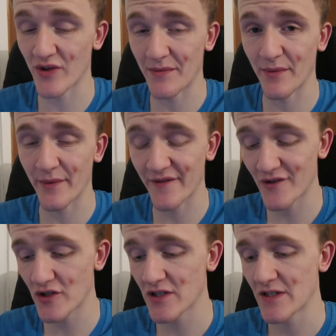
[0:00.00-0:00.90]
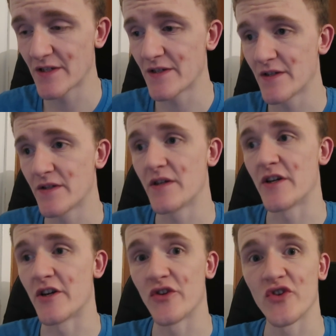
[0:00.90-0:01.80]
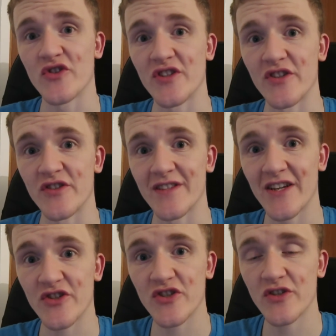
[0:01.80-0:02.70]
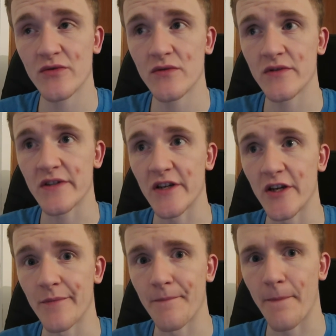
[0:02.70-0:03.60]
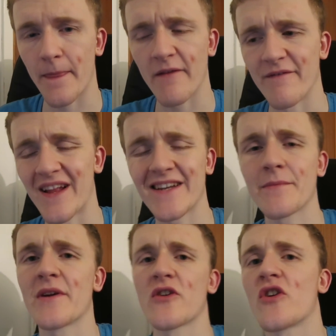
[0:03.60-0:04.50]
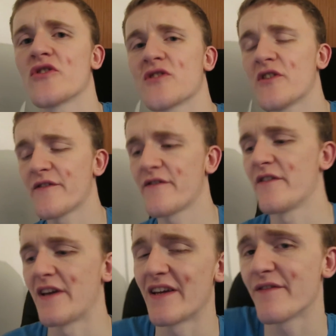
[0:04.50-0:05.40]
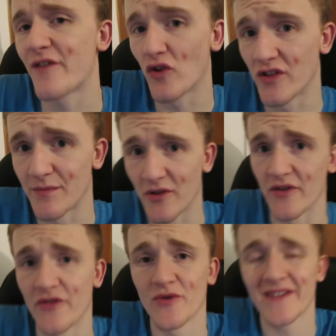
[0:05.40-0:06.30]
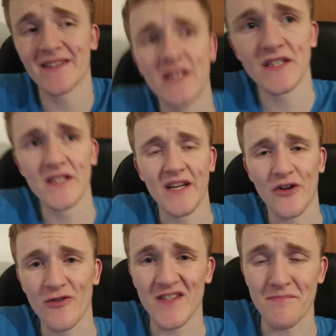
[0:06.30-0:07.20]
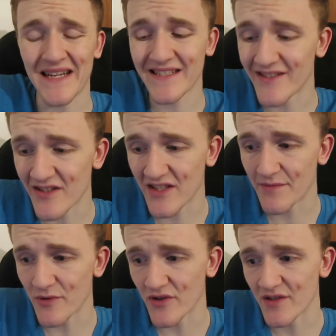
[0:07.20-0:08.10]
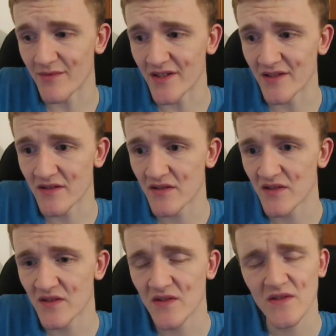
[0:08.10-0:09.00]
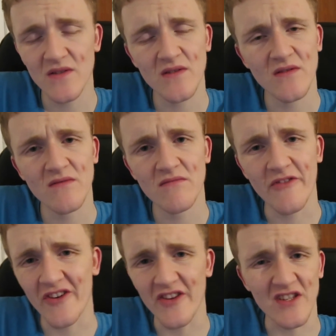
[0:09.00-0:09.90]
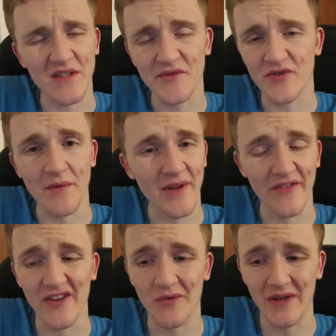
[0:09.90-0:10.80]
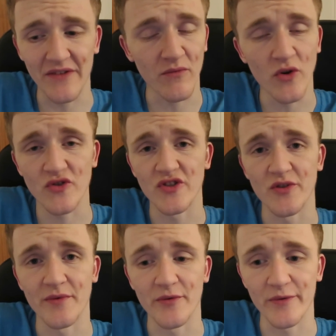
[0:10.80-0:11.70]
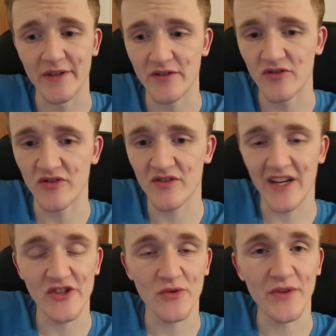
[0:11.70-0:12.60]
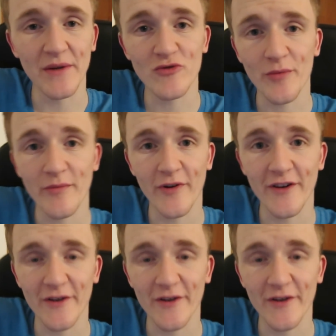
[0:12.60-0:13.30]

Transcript: tweeted me before. Yoshi Tatsu, Vladimir Kozlov, he follows me on Twitter. Chris Masters has spoke to me. If any of these names ring a bell, if anyone even watches WWE, just casual name dropping right